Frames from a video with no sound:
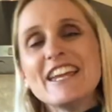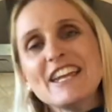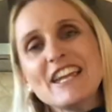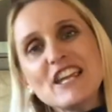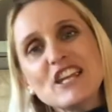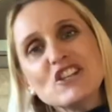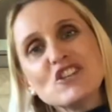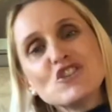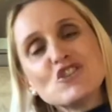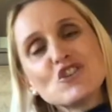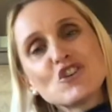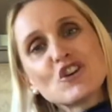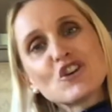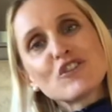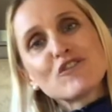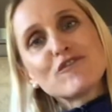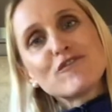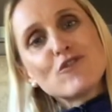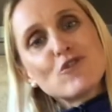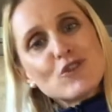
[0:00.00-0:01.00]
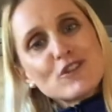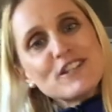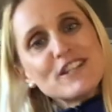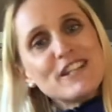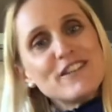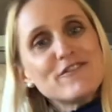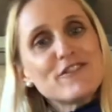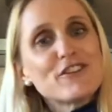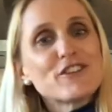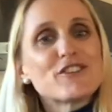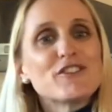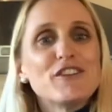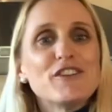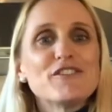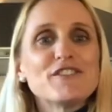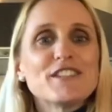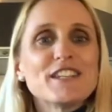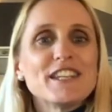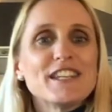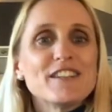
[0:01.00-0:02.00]
In John 14 verse
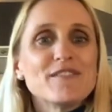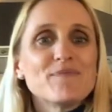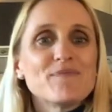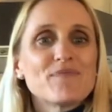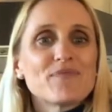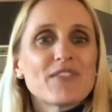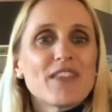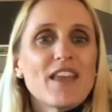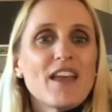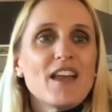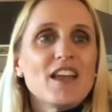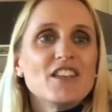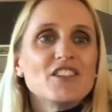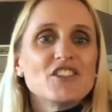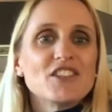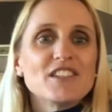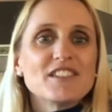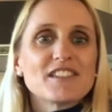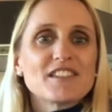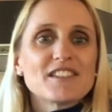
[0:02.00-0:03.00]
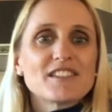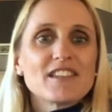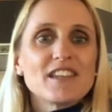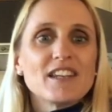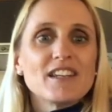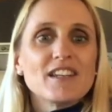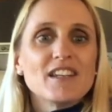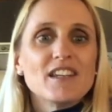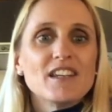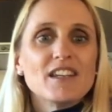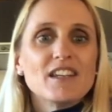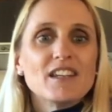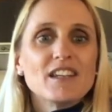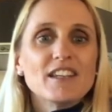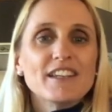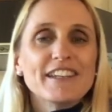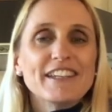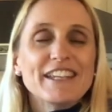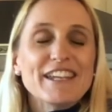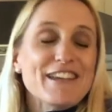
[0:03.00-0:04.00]
15, Jesus said,
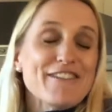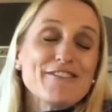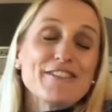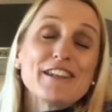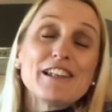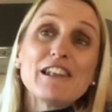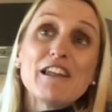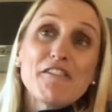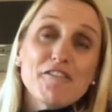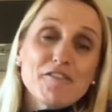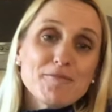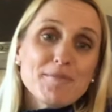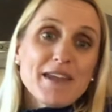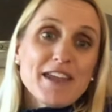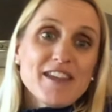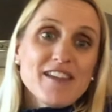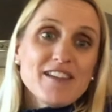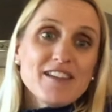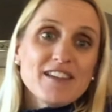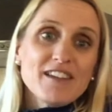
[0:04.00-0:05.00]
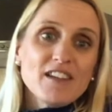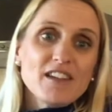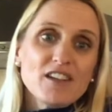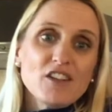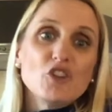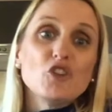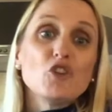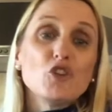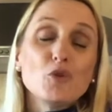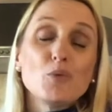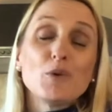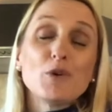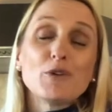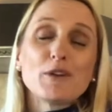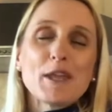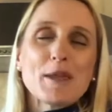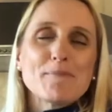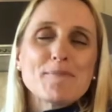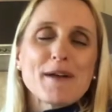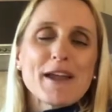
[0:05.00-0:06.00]
if you love me, you will
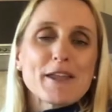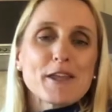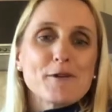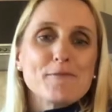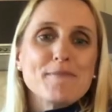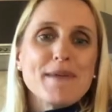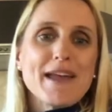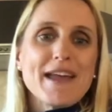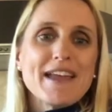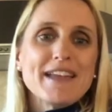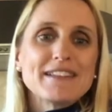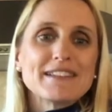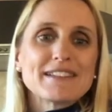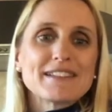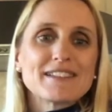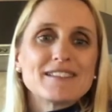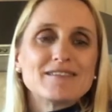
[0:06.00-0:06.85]
keep my commands.